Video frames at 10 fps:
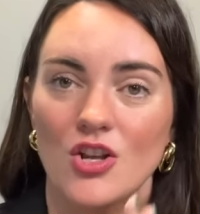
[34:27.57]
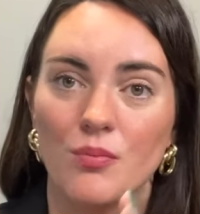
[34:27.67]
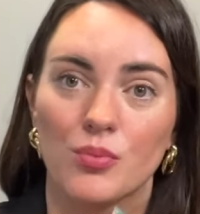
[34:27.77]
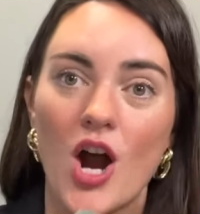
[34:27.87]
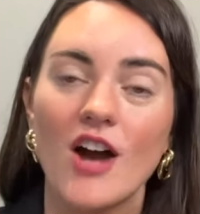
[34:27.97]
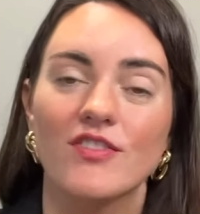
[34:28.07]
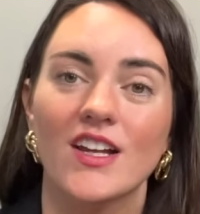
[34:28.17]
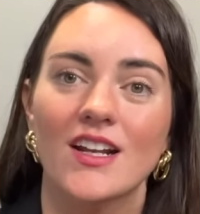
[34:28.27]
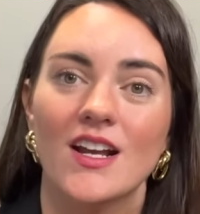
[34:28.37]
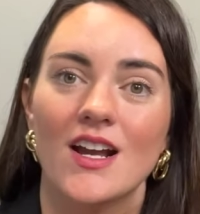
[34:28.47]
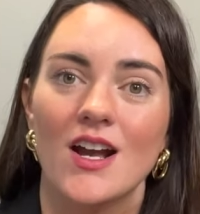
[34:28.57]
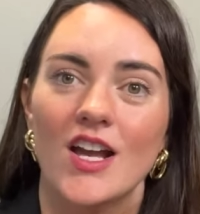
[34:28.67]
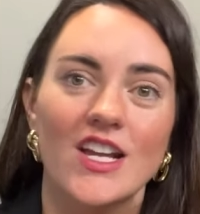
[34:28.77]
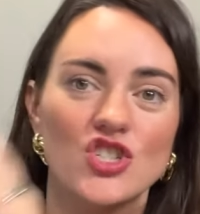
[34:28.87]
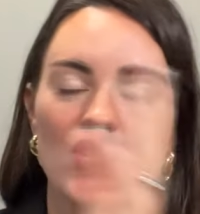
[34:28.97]
profit,
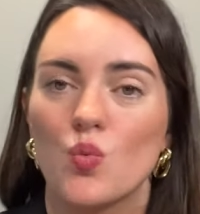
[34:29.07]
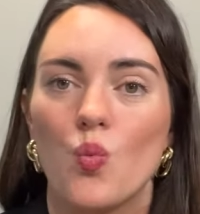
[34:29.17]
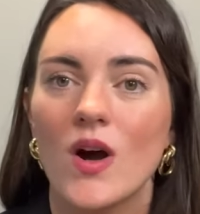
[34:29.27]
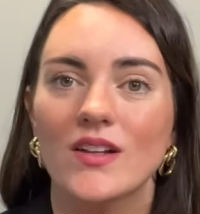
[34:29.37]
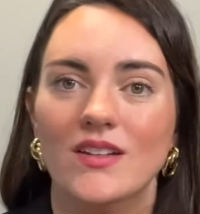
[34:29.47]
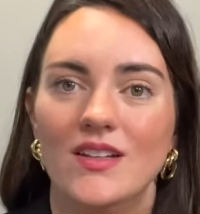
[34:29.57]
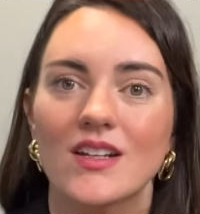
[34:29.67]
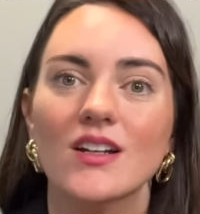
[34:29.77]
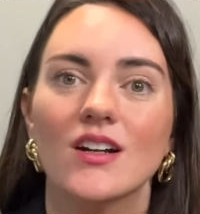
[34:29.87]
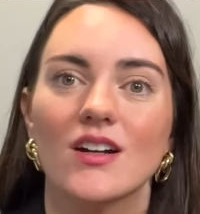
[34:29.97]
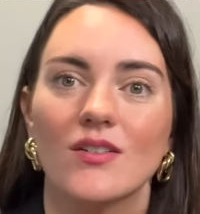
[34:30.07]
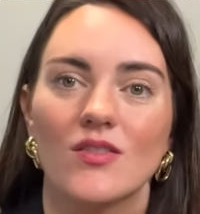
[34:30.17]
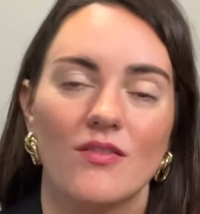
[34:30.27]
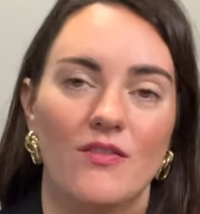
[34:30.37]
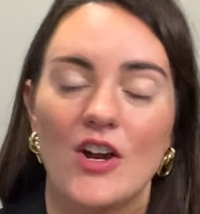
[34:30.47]
in just 1 year
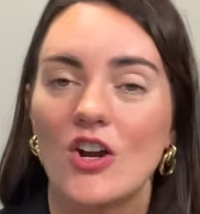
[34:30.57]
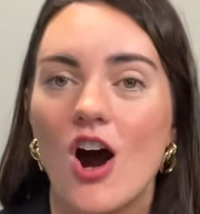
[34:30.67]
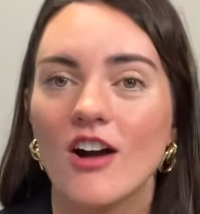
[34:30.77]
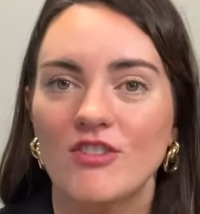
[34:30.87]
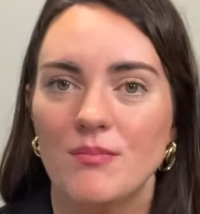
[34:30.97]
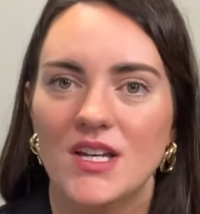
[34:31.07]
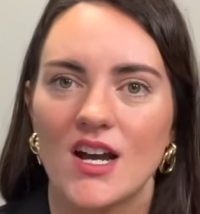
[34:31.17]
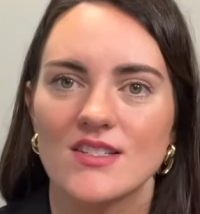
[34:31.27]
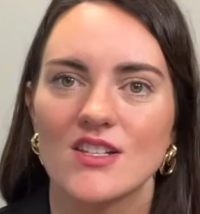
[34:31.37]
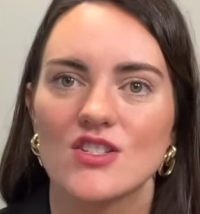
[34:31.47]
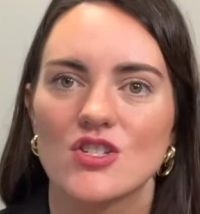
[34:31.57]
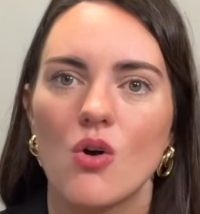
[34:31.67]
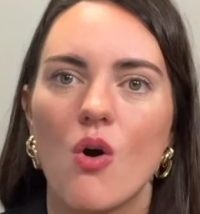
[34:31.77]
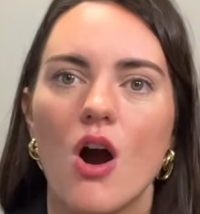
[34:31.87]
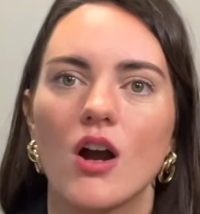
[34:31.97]
very often, because it's so
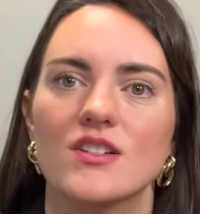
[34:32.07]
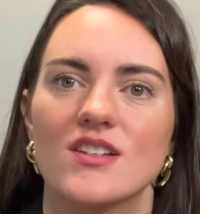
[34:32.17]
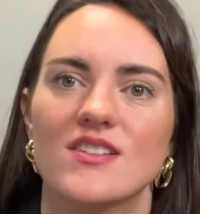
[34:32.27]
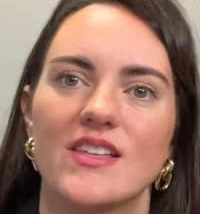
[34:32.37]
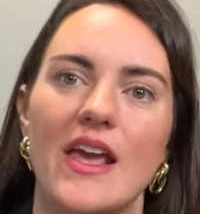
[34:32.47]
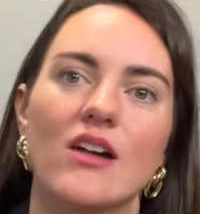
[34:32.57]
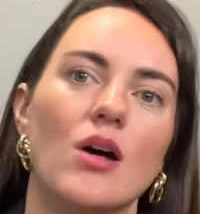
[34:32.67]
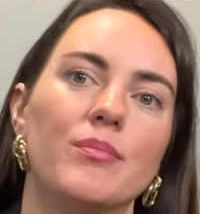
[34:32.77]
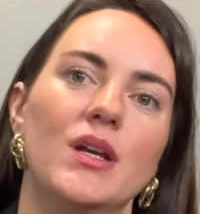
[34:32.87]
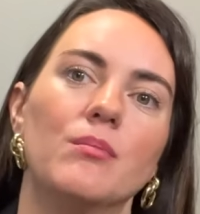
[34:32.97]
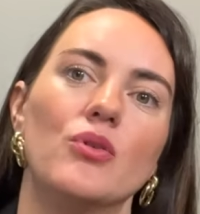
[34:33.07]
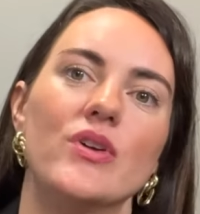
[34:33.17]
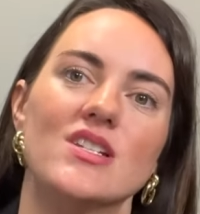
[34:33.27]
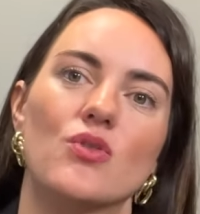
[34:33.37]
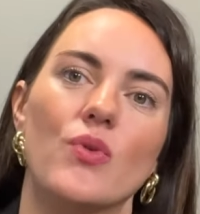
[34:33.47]
hard to scale up the
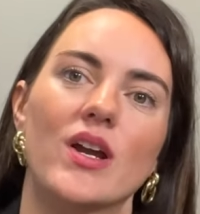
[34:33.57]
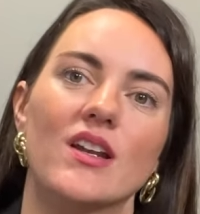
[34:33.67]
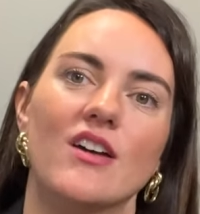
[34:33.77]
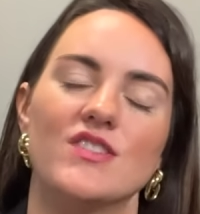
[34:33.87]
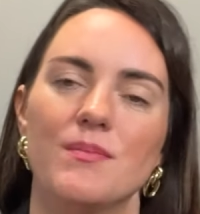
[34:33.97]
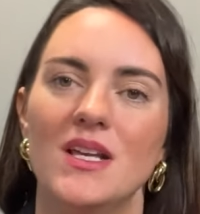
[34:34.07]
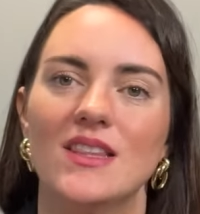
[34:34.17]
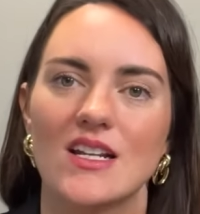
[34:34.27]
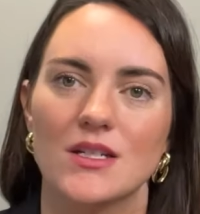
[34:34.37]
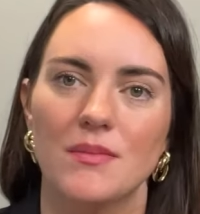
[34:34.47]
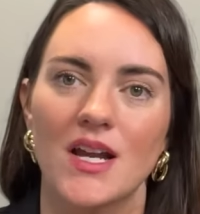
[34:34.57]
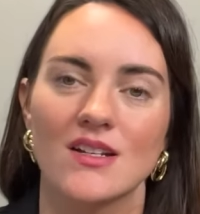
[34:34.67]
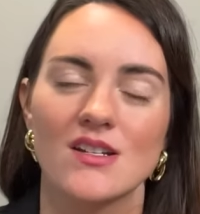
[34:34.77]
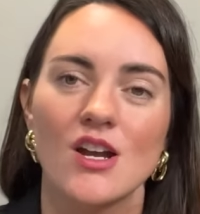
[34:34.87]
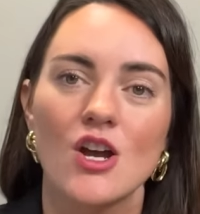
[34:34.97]
employees quick enough to meet that demand.